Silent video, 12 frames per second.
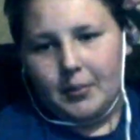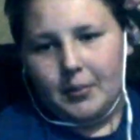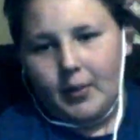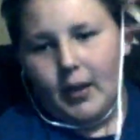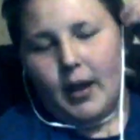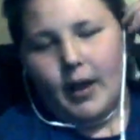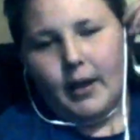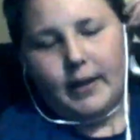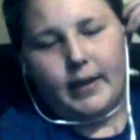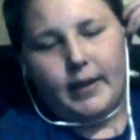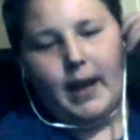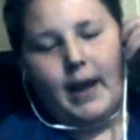But
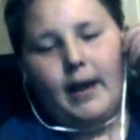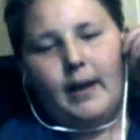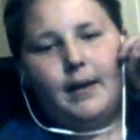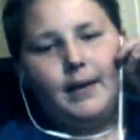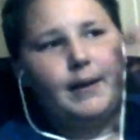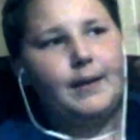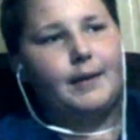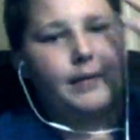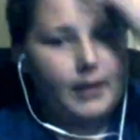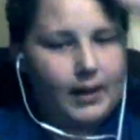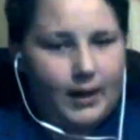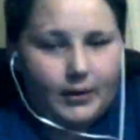yeah,
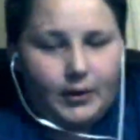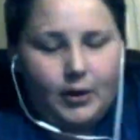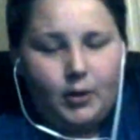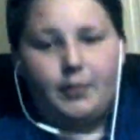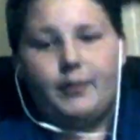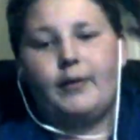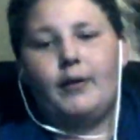I hope